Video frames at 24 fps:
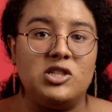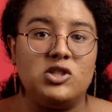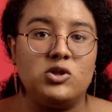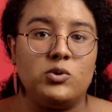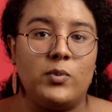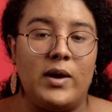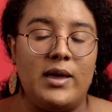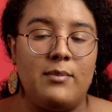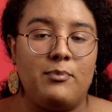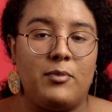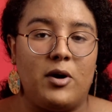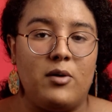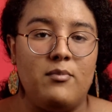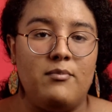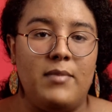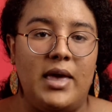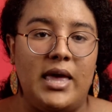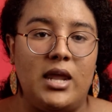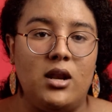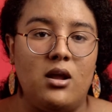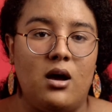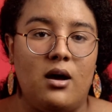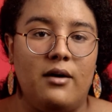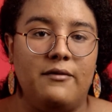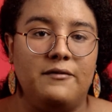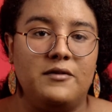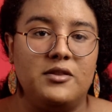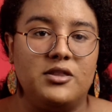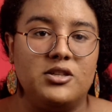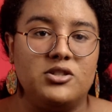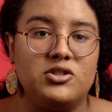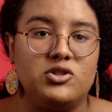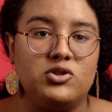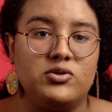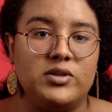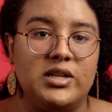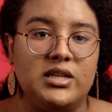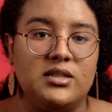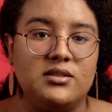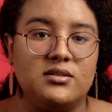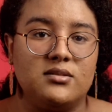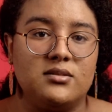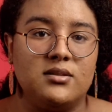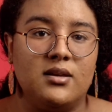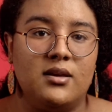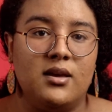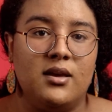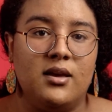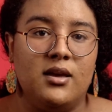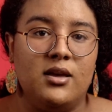scrape our men off of the streets.